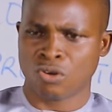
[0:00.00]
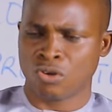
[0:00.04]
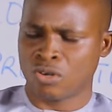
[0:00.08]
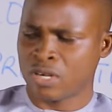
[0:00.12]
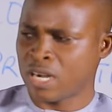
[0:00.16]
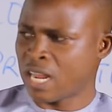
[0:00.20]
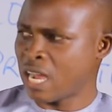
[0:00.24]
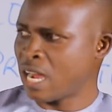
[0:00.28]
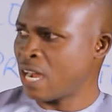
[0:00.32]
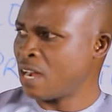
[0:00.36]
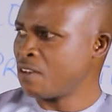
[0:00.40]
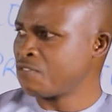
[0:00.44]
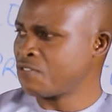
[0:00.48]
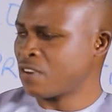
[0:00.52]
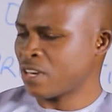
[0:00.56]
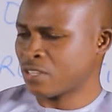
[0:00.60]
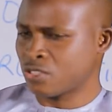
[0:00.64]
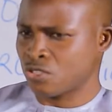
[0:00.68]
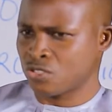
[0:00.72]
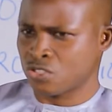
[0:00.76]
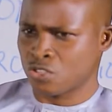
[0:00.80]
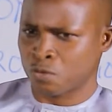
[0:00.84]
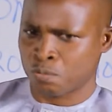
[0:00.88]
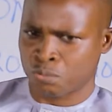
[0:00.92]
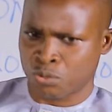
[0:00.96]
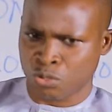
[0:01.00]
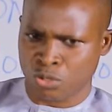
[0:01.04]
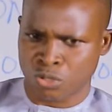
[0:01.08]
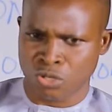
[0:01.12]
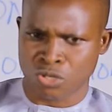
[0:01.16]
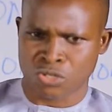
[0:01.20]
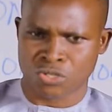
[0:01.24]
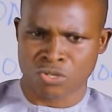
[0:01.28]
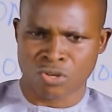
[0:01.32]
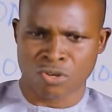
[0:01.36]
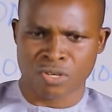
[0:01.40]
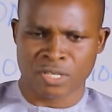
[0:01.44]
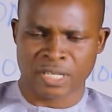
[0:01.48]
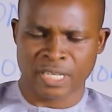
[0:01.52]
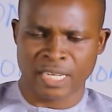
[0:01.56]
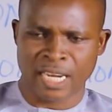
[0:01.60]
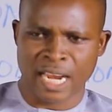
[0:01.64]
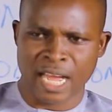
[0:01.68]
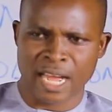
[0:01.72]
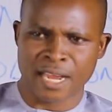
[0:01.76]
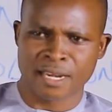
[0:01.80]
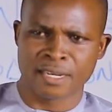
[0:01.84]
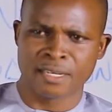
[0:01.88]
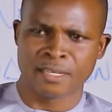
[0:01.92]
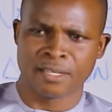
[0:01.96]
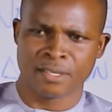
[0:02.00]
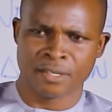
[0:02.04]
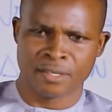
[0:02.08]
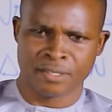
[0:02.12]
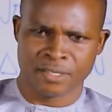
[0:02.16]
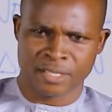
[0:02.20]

other factors of production, the land,